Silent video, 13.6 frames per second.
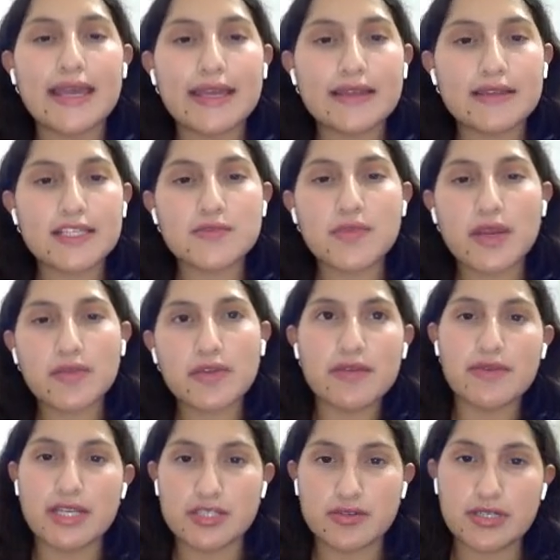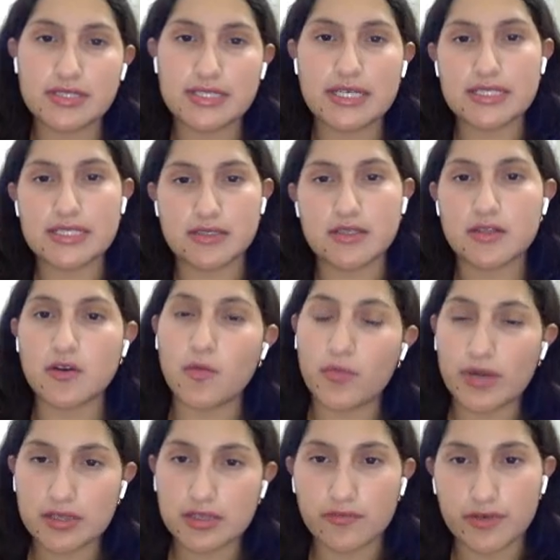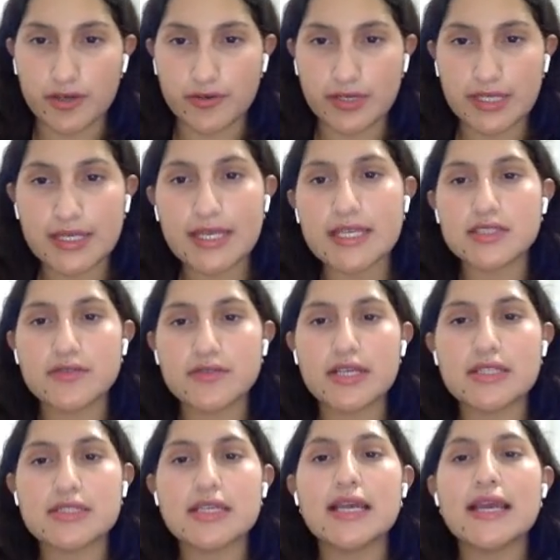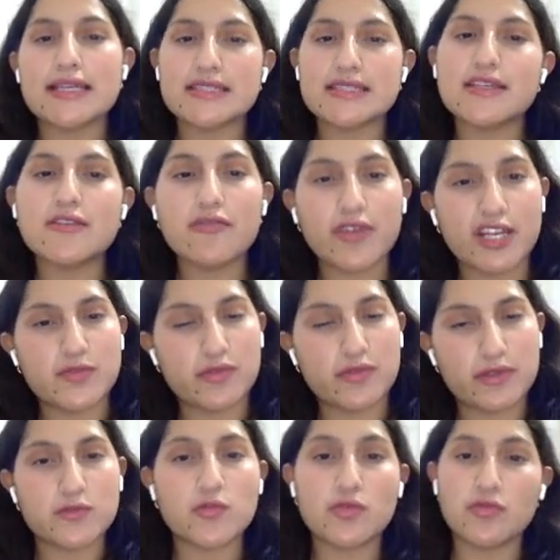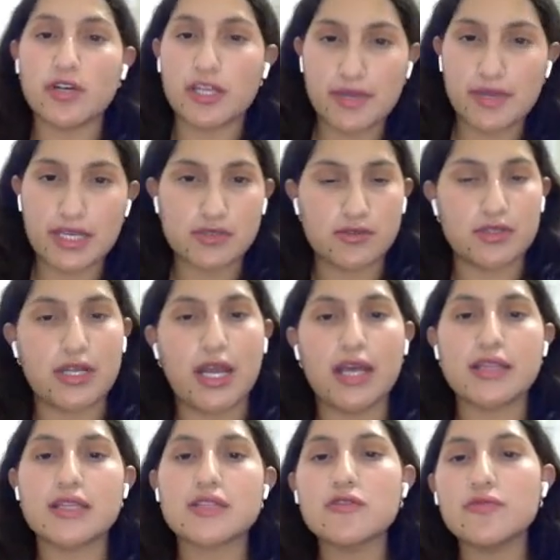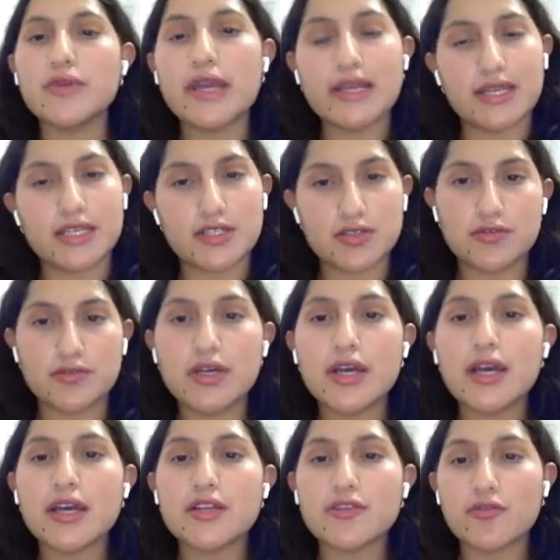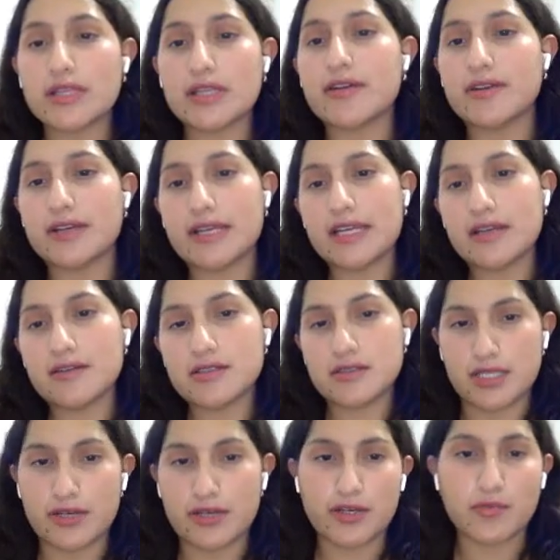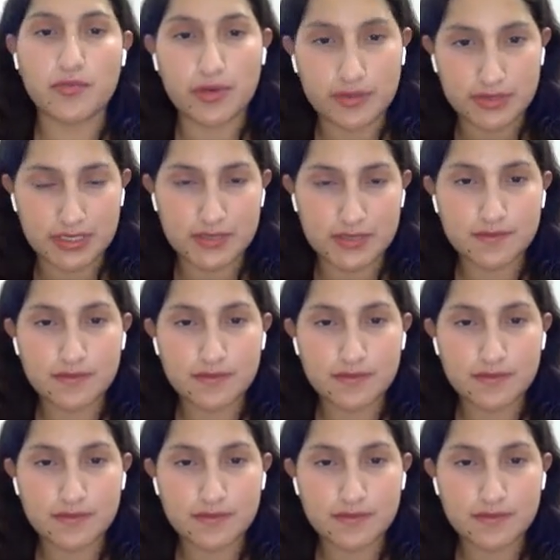And despite motivation is an essential component of learning, students still face problems with motivation, and this could be an issue during their English learning process.